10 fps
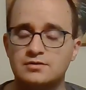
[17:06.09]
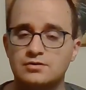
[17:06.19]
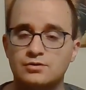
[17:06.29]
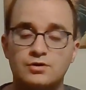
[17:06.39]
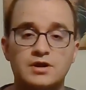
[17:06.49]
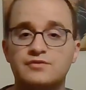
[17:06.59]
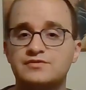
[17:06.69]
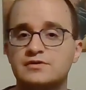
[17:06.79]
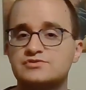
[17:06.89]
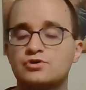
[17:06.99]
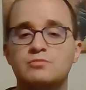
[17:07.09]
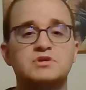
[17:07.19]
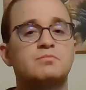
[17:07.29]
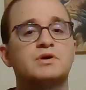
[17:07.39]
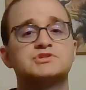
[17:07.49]
Or if there's going to be
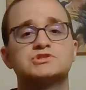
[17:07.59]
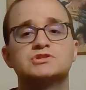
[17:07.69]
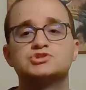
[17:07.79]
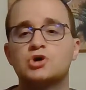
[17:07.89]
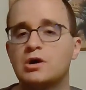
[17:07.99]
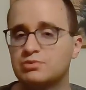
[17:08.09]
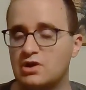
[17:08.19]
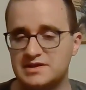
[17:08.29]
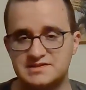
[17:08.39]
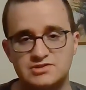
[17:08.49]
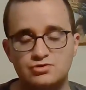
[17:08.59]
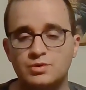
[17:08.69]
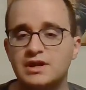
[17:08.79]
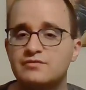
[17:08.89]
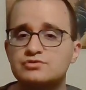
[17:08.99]
a bunch of job losses or
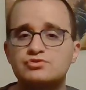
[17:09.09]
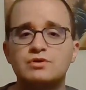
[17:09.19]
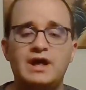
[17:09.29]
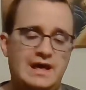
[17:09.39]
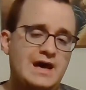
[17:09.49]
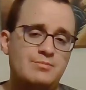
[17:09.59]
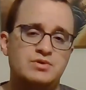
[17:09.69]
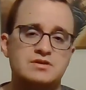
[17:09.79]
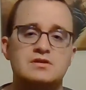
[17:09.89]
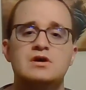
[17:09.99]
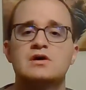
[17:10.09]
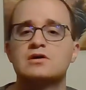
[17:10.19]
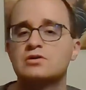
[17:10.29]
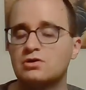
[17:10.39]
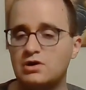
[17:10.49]
whatever's going to happen.
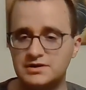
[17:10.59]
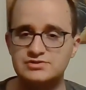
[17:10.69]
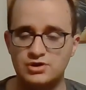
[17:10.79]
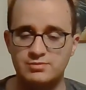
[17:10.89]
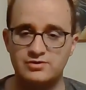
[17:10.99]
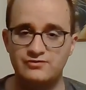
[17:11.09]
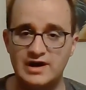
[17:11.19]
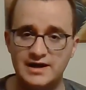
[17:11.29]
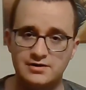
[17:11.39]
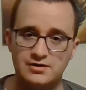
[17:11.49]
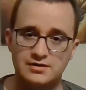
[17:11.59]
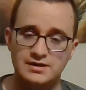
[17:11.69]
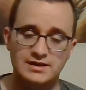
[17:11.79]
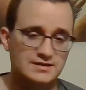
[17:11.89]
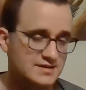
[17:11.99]
God is our provider.
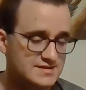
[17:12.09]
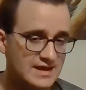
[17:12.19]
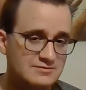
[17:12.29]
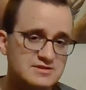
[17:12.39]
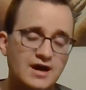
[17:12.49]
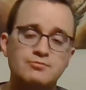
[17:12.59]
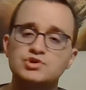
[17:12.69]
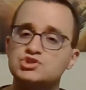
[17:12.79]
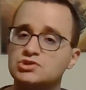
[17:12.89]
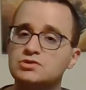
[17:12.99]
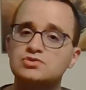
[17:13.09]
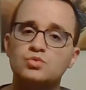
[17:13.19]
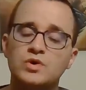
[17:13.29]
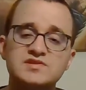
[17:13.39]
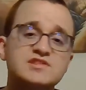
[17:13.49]
At the same time, we should use
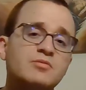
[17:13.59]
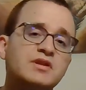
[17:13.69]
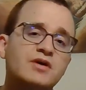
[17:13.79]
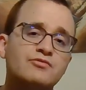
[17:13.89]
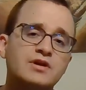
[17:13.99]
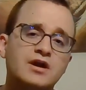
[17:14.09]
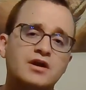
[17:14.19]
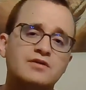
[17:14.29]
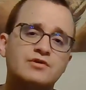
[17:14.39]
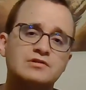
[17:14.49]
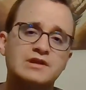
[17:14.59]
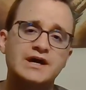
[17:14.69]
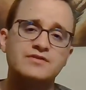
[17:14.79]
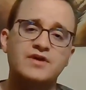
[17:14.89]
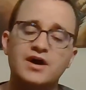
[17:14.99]
wisdom in every area of our
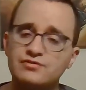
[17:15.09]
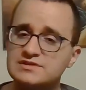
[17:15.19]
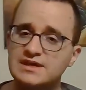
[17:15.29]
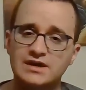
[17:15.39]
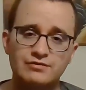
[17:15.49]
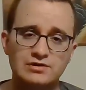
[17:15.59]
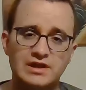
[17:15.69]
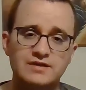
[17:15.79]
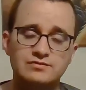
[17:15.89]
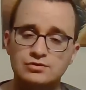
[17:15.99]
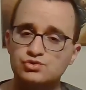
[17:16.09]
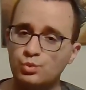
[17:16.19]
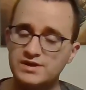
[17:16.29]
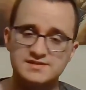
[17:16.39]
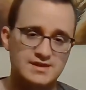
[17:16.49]
life, every day of our life. Use
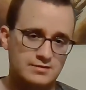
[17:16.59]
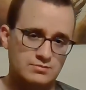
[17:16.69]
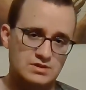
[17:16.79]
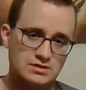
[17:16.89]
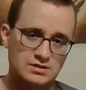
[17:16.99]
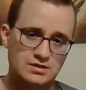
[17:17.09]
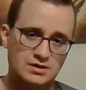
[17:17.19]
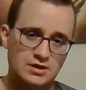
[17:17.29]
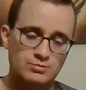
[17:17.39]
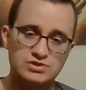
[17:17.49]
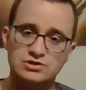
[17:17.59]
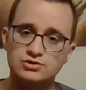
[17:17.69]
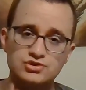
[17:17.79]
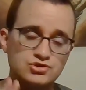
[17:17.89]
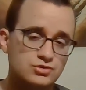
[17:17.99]
wisdom. Be
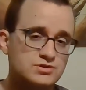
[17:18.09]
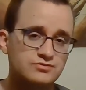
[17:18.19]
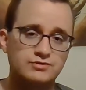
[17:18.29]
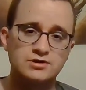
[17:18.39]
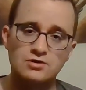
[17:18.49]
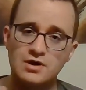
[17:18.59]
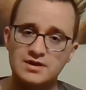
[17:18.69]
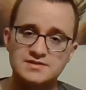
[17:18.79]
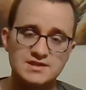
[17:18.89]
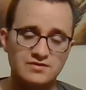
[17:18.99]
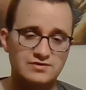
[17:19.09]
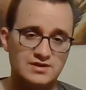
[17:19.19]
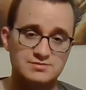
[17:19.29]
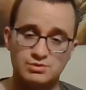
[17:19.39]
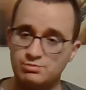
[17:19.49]
good stewards of what God has given
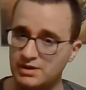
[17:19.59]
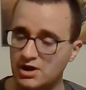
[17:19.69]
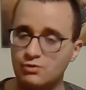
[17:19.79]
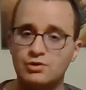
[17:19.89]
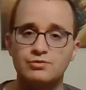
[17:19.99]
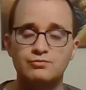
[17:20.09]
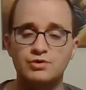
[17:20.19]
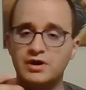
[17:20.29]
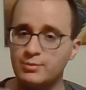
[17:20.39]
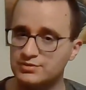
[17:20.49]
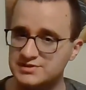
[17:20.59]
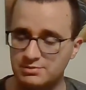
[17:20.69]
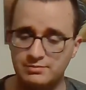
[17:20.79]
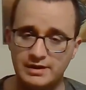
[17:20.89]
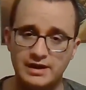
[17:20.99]
us. Prepare when we're able to
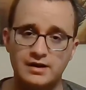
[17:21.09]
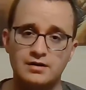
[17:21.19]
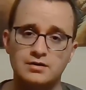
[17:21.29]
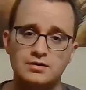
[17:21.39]
prepare.